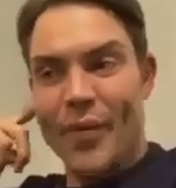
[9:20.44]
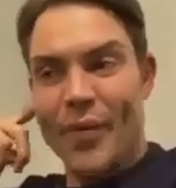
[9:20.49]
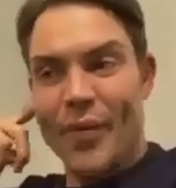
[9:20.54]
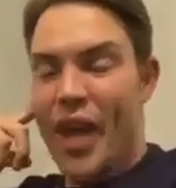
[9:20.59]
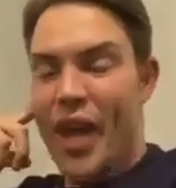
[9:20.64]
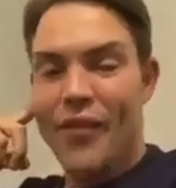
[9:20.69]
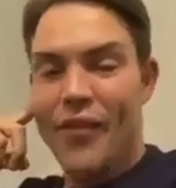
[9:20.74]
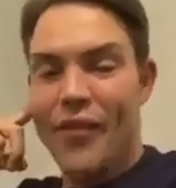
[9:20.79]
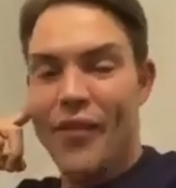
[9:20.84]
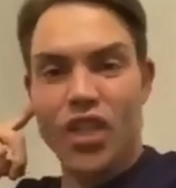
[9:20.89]
every
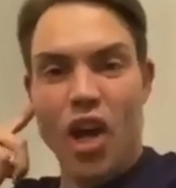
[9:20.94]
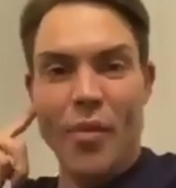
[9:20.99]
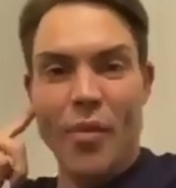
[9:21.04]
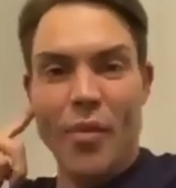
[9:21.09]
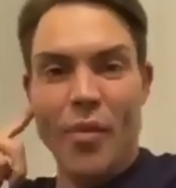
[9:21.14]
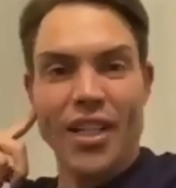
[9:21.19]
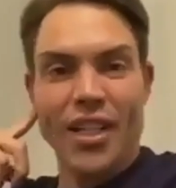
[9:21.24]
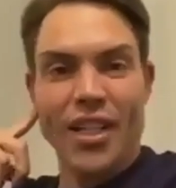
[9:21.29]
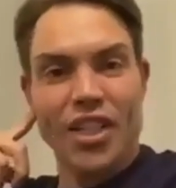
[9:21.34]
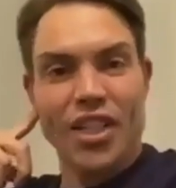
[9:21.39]
time I get
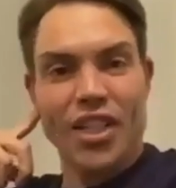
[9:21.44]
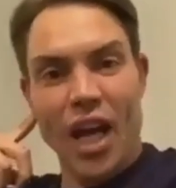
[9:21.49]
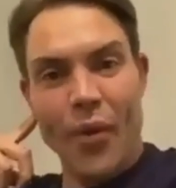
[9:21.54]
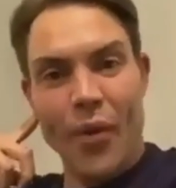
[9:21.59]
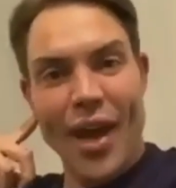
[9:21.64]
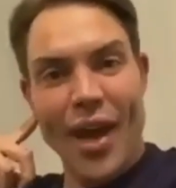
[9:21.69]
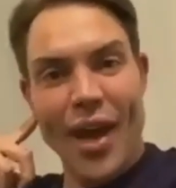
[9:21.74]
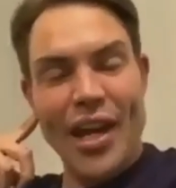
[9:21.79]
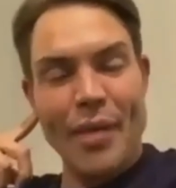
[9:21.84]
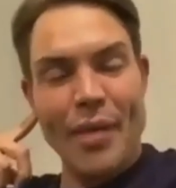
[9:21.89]
to go
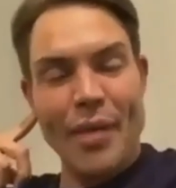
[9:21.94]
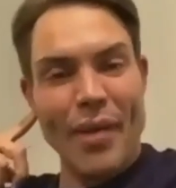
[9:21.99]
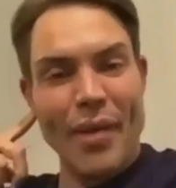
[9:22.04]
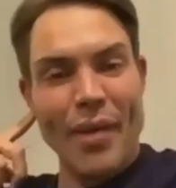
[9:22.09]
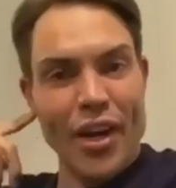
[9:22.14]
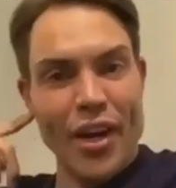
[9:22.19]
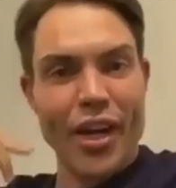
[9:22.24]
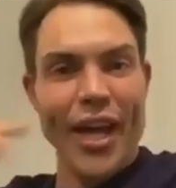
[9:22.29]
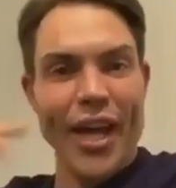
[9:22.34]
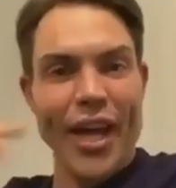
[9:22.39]
out and about and I
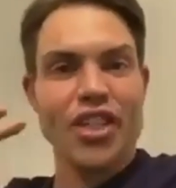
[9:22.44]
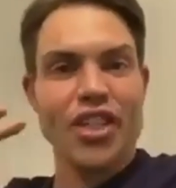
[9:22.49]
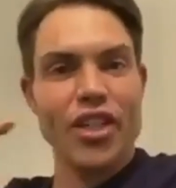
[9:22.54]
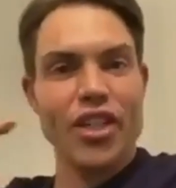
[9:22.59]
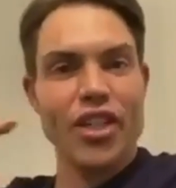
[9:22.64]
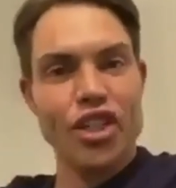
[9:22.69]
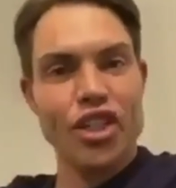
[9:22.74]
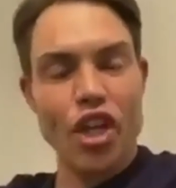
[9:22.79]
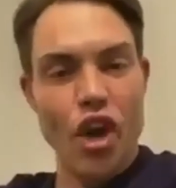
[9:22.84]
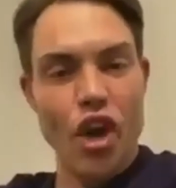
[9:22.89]
get to the
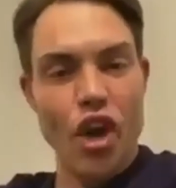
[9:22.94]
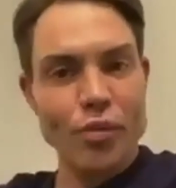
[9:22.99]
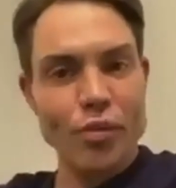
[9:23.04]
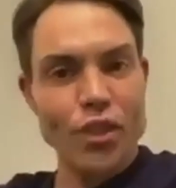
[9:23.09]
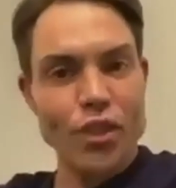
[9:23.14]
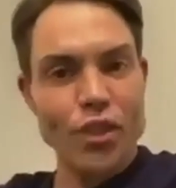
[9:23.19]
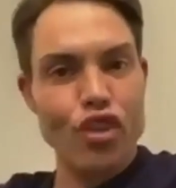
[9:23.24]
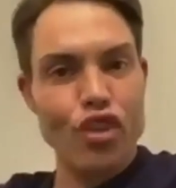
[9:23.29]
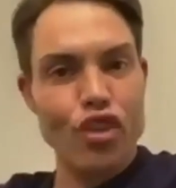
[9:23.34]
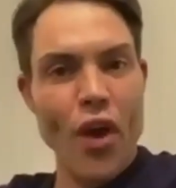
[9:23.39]
shops,
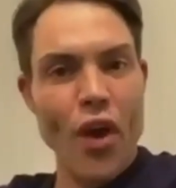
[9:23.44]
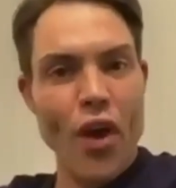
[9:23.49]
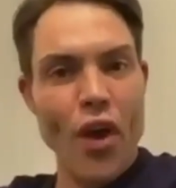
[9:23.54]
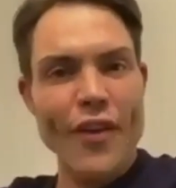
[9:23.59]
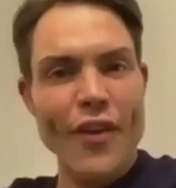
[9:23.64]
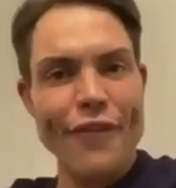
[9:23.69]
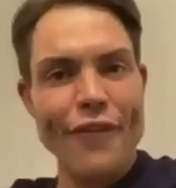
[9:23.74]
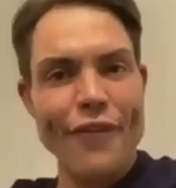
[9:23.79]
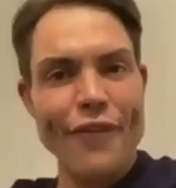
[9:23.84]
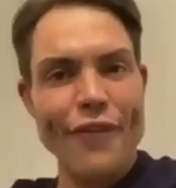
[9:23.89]
trying to
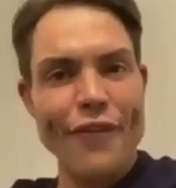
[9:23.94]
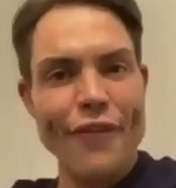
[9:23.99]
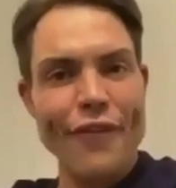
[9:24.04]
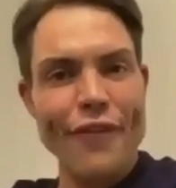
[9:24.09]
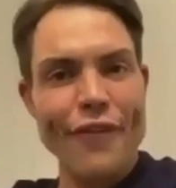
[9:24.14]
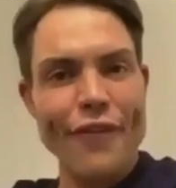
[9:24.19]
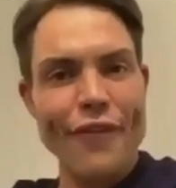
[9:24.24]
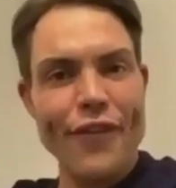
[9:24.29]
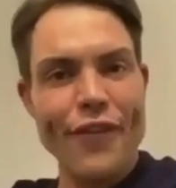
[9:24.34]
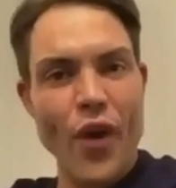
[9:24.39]

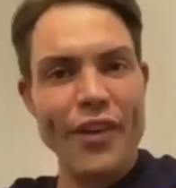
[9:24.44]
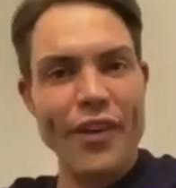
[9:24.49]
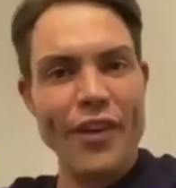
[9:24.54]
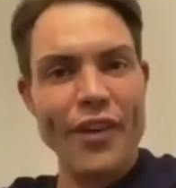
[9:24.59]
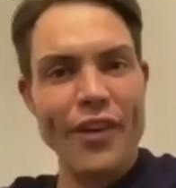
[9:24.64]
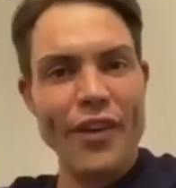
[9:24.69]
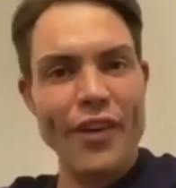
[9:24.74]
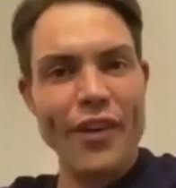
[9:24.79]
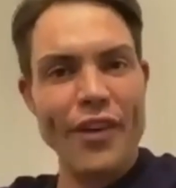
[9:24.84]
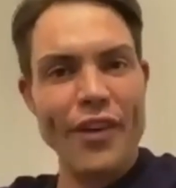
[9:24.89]
find
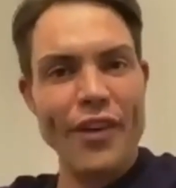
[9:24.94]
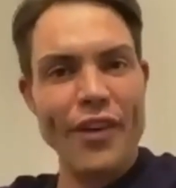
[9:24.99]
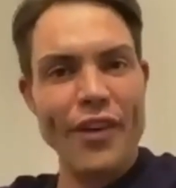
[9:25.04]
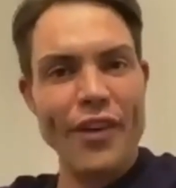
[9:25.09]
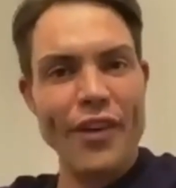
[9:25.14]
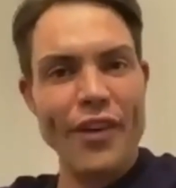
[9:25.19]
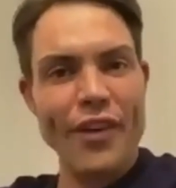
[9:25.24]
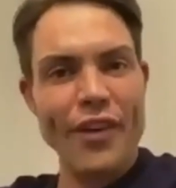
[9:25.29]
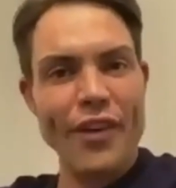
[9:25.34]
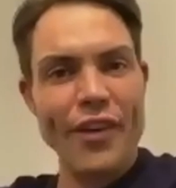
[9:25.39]
fish,
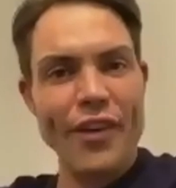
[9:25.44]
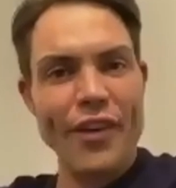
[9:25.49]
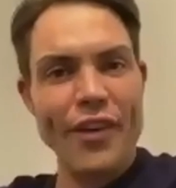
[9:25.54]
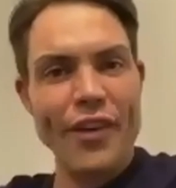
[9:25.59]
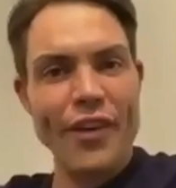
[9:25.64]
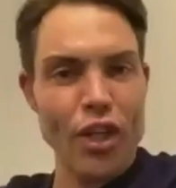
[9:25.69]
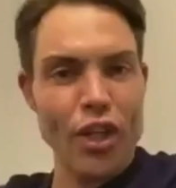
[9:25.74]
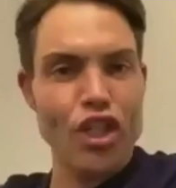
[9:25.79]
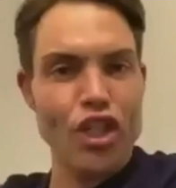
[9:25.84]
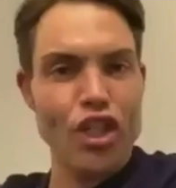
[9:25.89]
chicken,
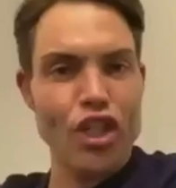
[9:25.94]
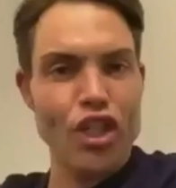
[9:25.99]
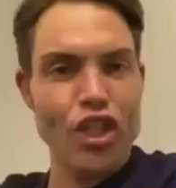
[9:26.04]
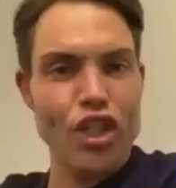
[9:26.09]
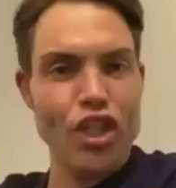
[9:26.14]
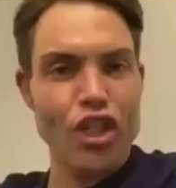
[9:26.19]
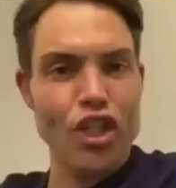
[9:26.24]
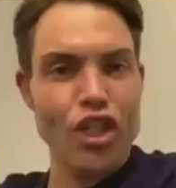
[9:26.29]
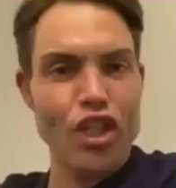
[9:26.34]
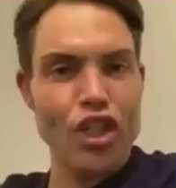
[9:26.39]
and which
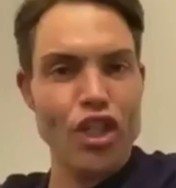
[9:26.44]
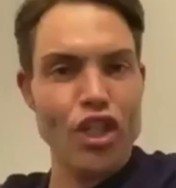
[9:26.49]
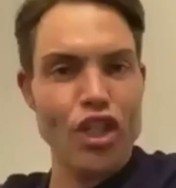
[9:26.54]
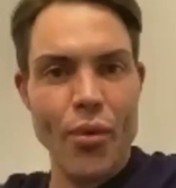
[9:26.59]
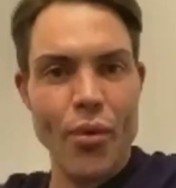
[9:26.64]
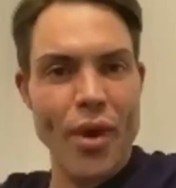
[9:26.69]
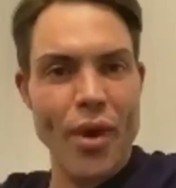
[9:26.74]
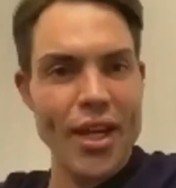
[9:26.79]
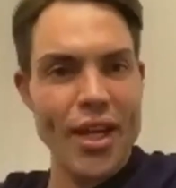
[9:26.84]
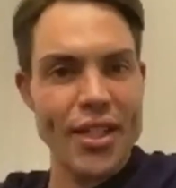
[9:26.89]
normally
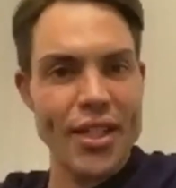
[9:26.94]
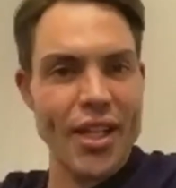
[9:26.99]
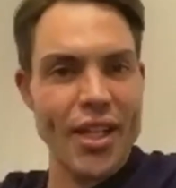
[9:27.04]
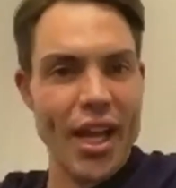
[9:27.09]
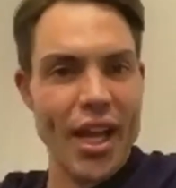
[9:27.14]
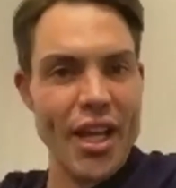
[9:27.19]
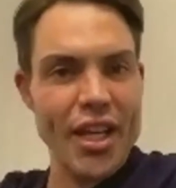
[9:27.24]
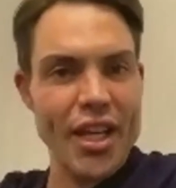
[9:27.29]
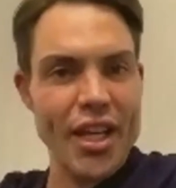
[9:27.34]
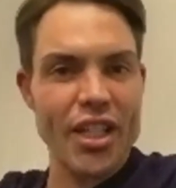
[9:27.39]
are so
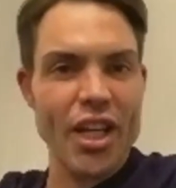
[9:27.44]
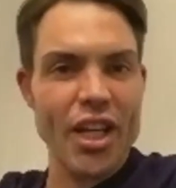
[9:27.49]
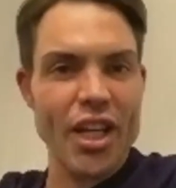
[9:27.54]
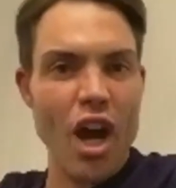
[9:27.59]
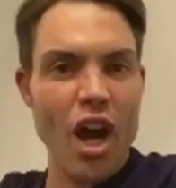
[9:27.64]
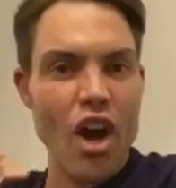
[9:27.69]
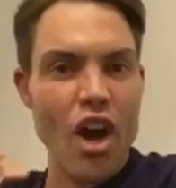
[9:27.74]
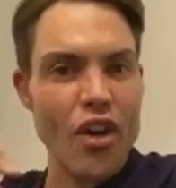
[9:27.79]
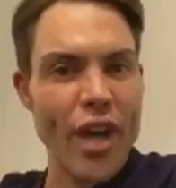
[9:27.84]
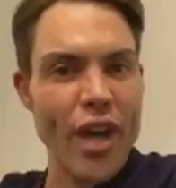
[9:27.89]
easy,
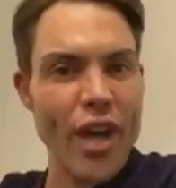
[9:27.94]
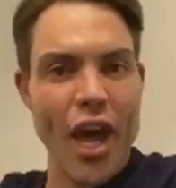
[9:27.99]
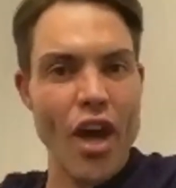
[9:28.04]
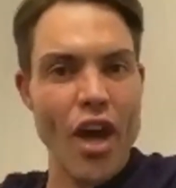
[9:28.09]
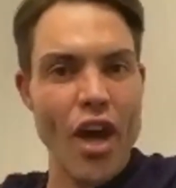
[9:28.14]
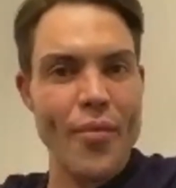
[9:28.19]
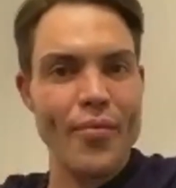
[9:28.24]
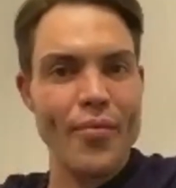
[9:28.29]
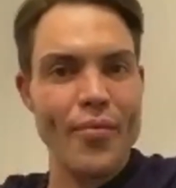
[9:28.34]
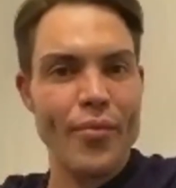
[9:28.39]

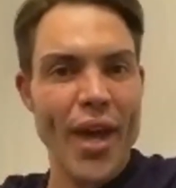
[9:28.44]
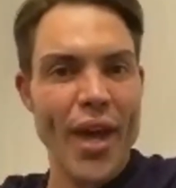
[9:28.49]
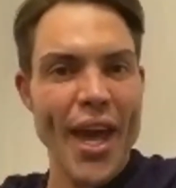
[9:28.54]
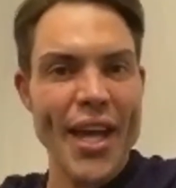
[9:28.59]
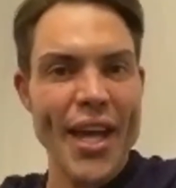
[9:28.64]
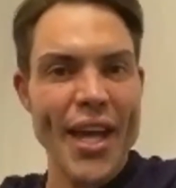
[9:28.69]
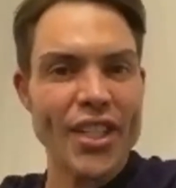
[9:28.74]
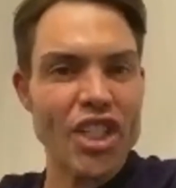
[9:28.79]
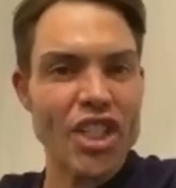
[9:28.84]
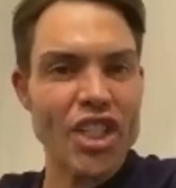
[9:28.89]
can't get them.
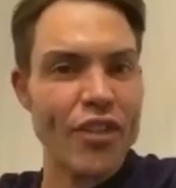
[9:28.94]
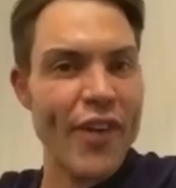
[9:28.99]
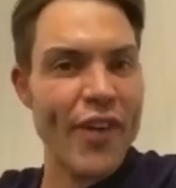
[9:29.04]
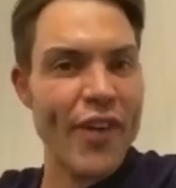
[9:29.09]
Easter